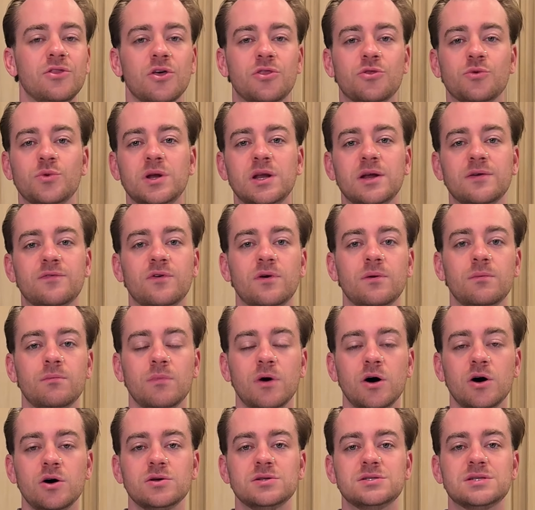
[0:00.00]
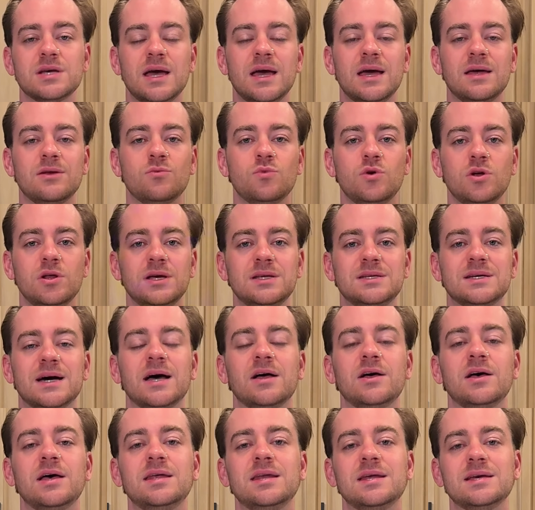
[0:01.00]
the 3 different modes and really
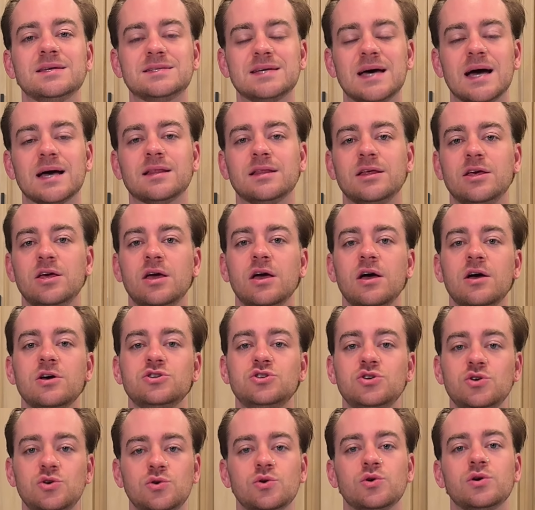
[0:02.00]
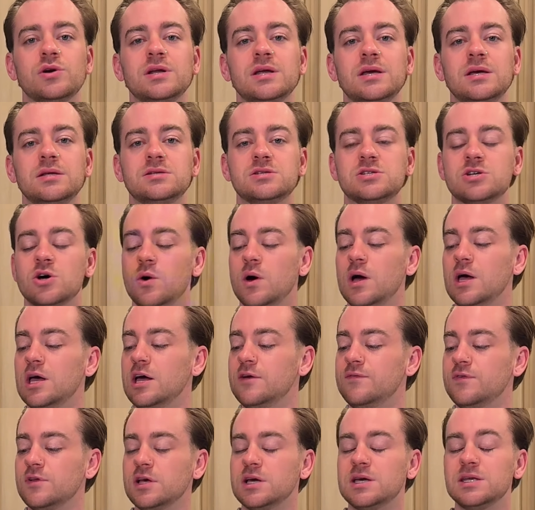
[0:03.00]
dial in exactly to your needs. So
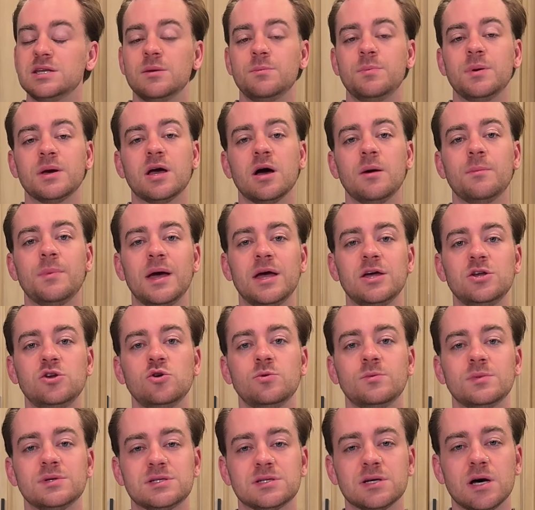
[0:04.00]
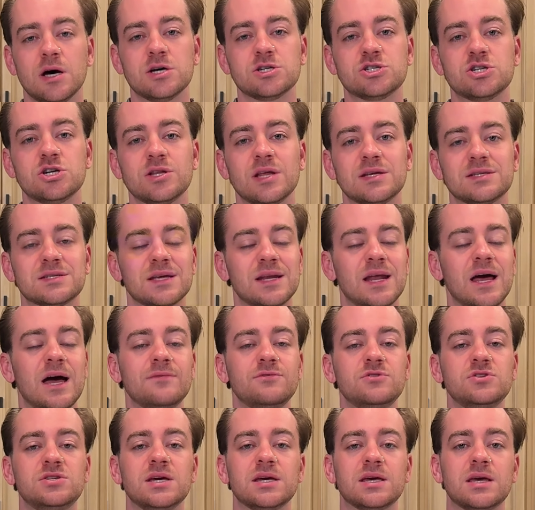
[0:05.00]
if you're looking to pick up a new massager that's gonna
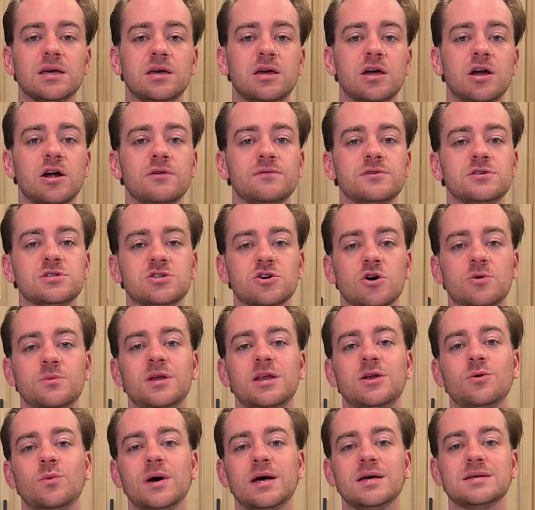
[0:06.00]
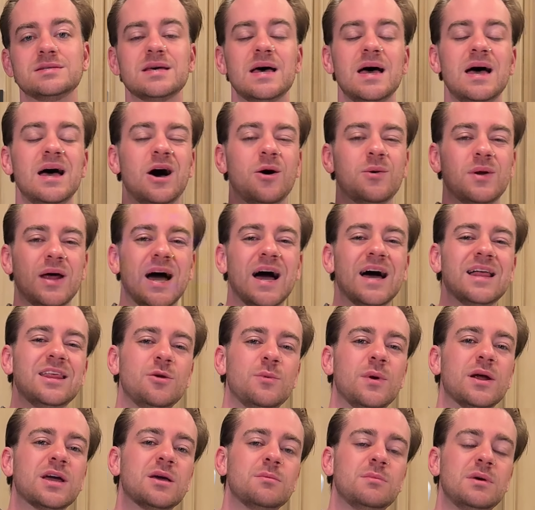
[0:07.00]
have you taken care of in so many ways, I would
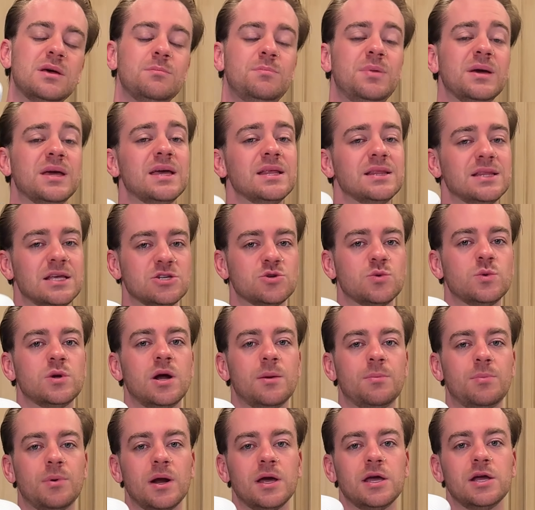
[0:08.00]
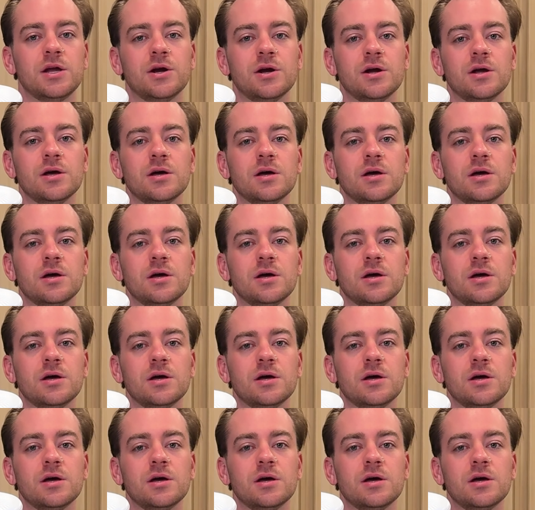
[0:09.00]
highly recommend picking this one up right here.